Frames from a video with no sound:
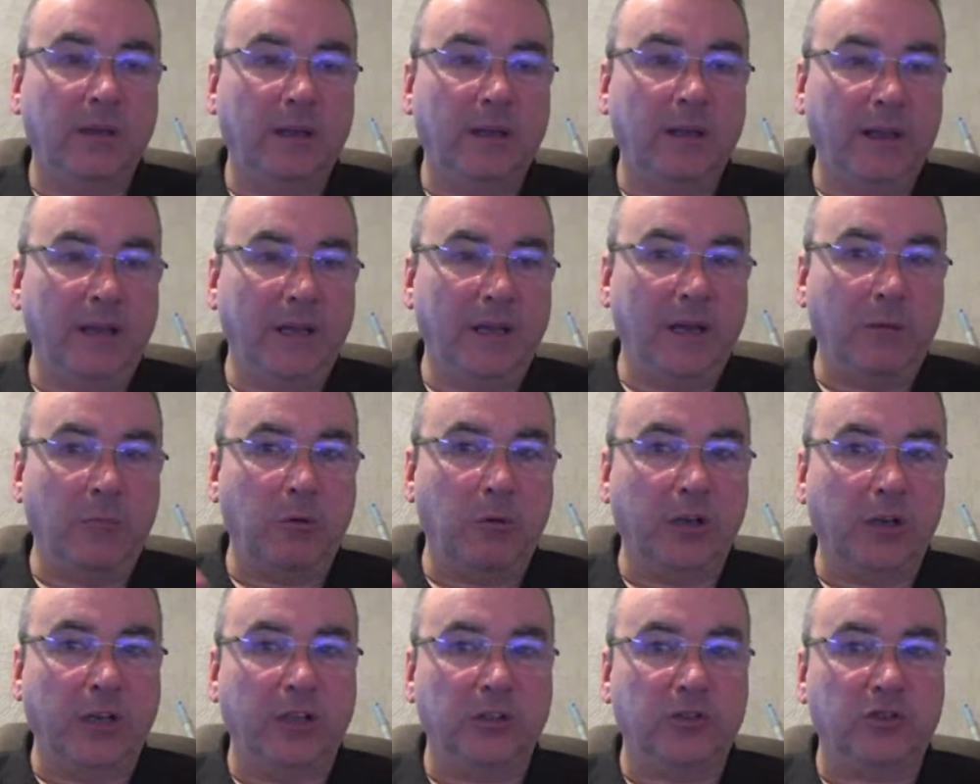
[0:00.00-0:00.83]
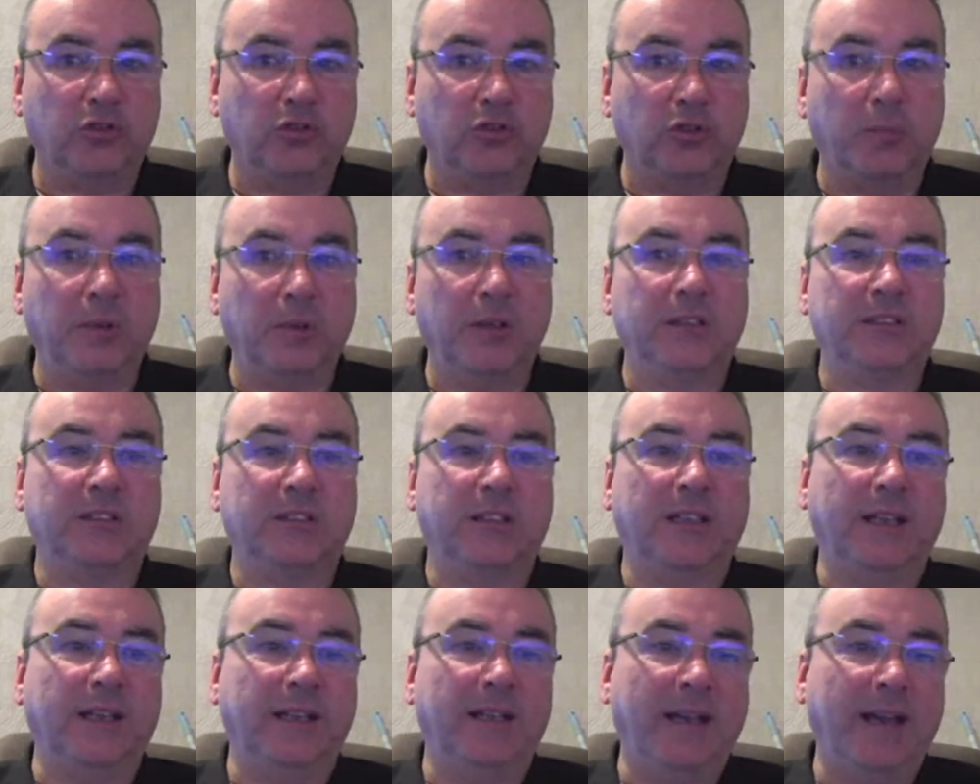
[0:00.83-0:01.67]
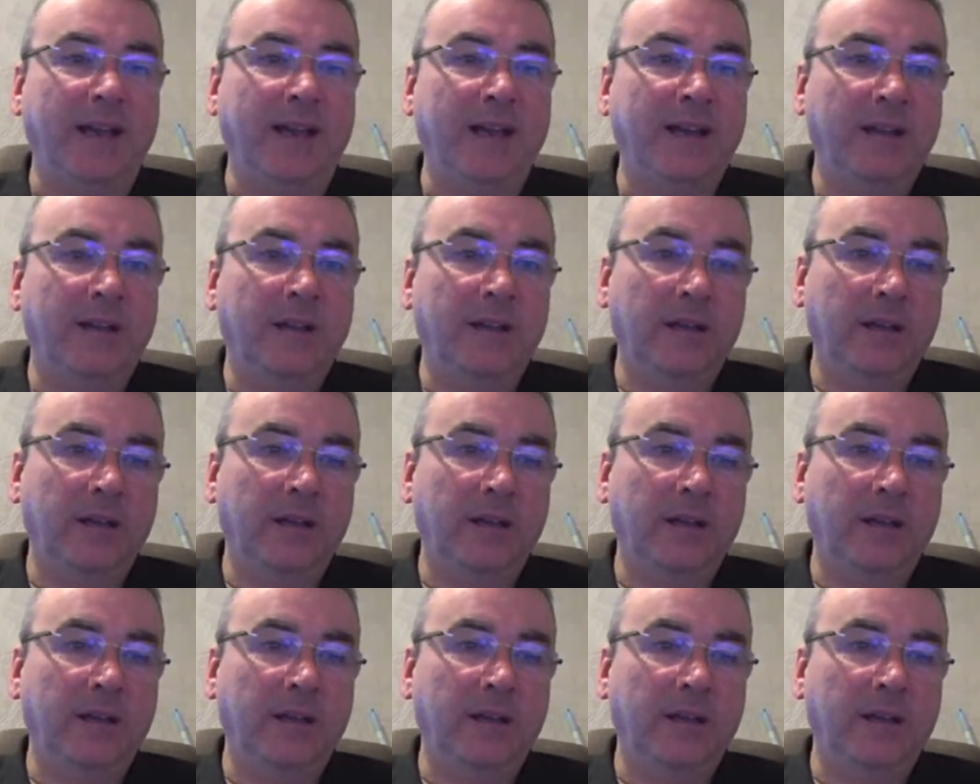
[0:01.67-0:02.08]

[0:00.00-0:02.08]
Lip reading: I want it as supple as I can get,